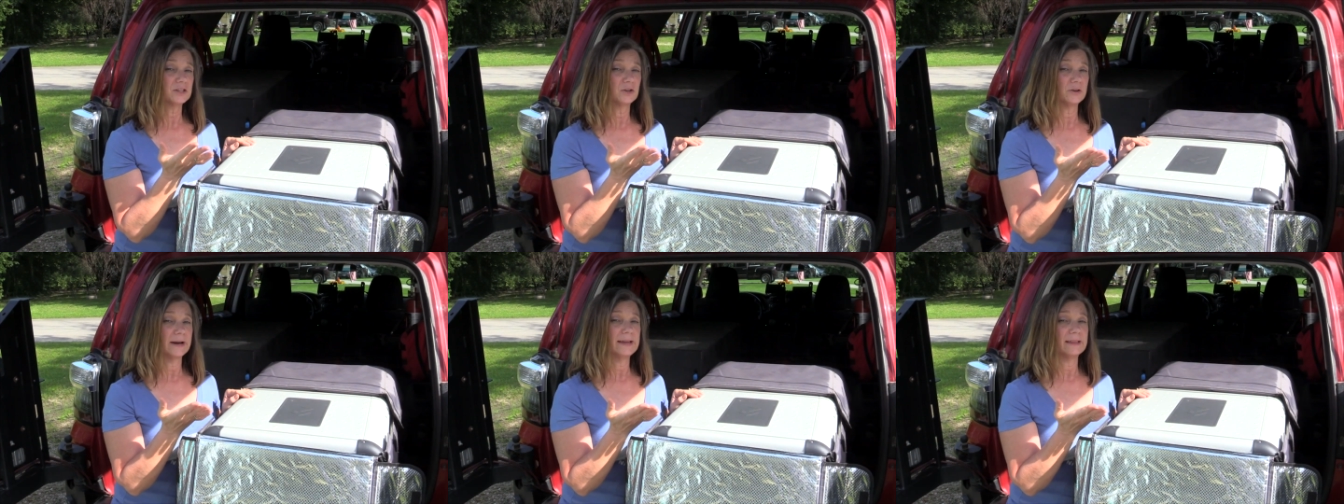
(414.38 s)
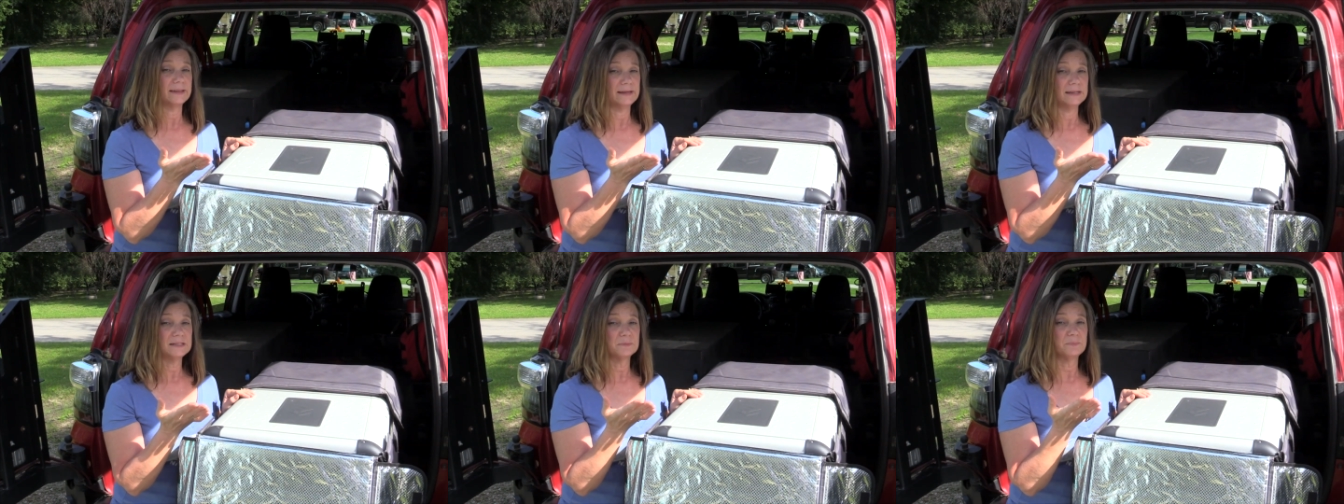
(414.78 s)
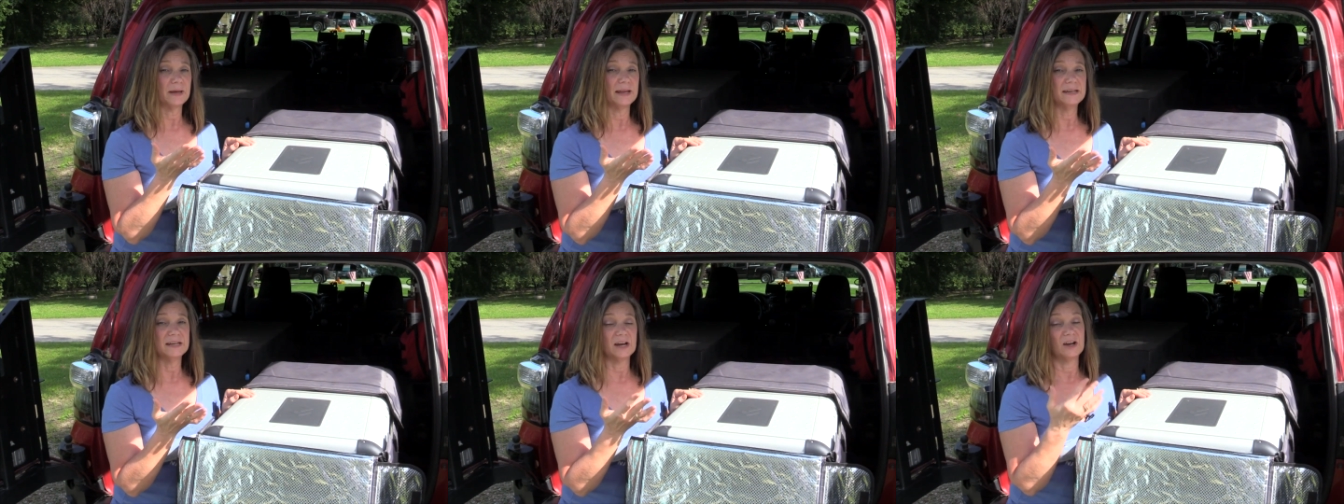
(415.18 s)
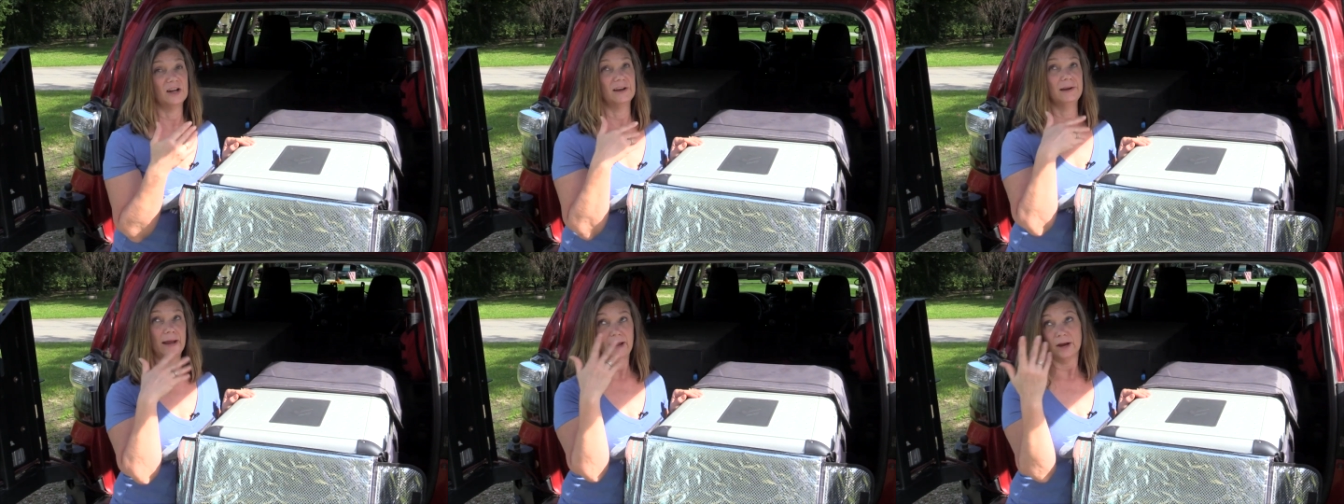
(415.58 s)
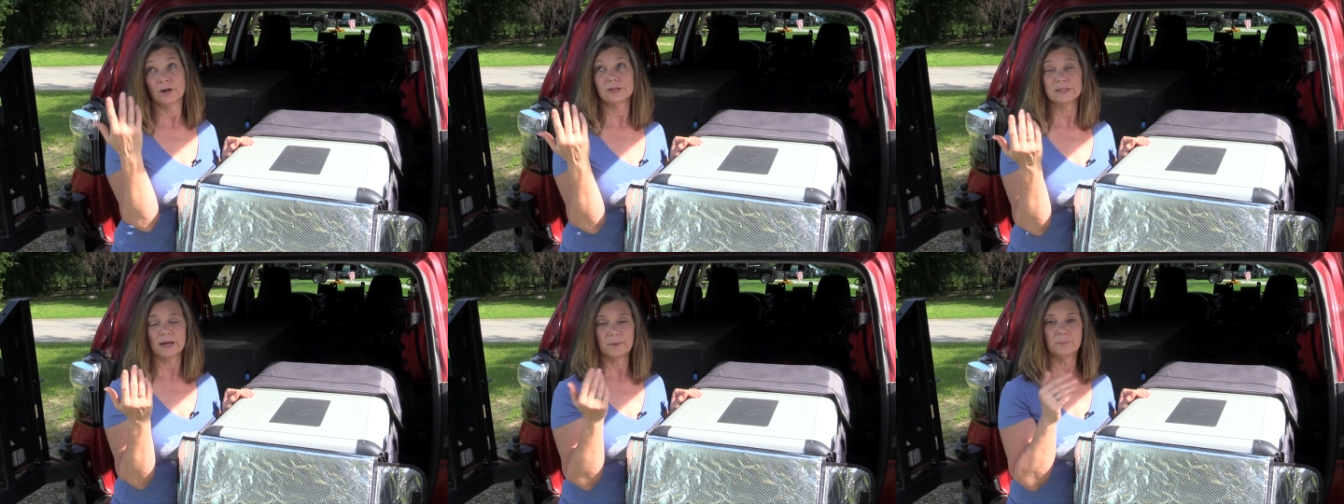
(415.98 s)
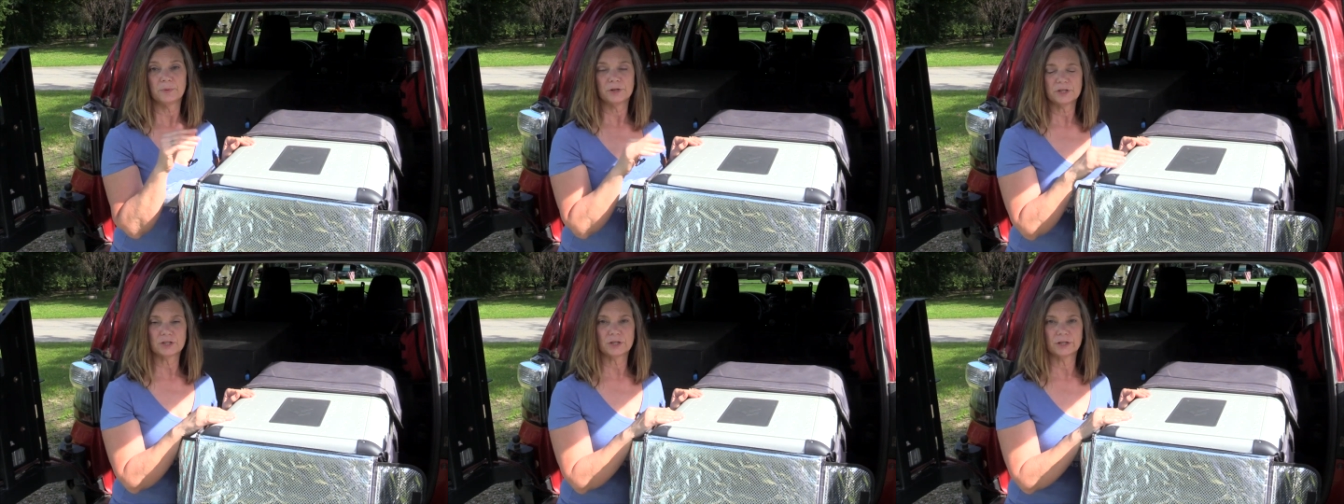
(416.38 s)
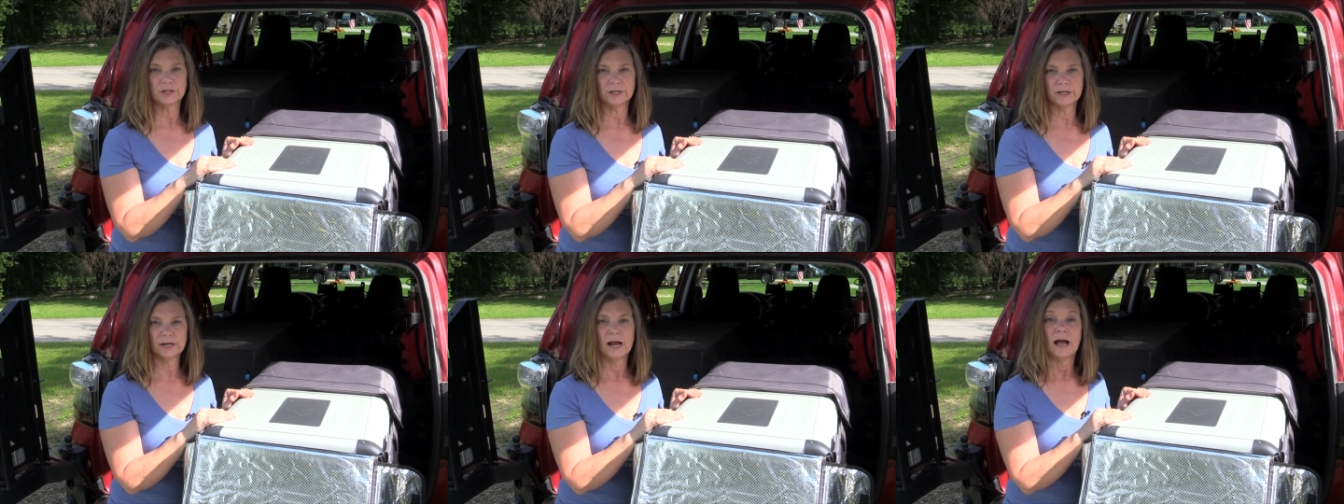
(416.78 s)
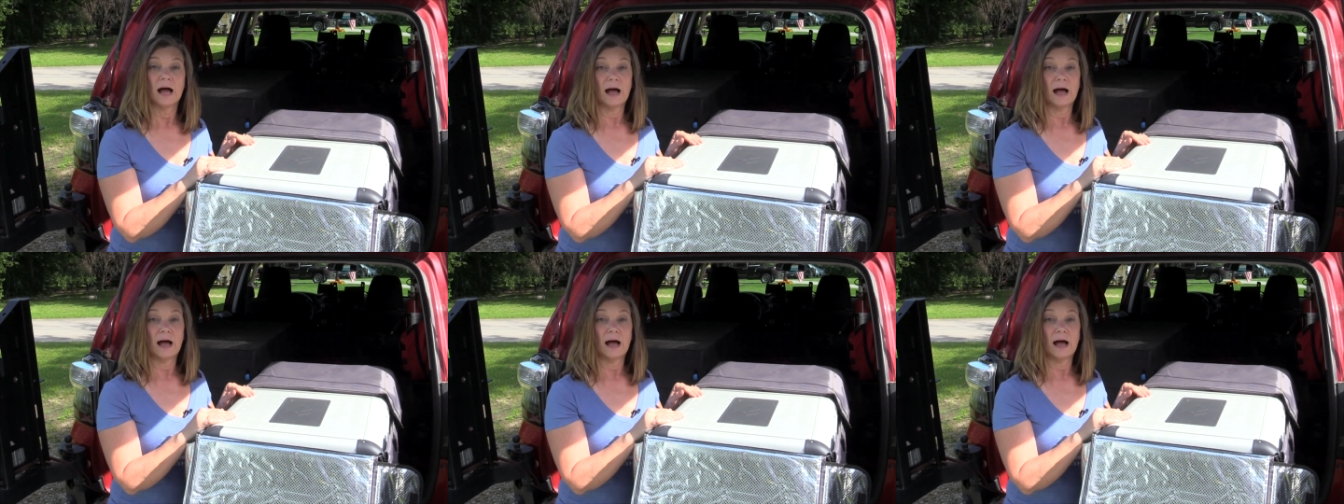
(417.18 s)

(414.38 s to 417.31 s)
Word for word: greatly depending on air temperature,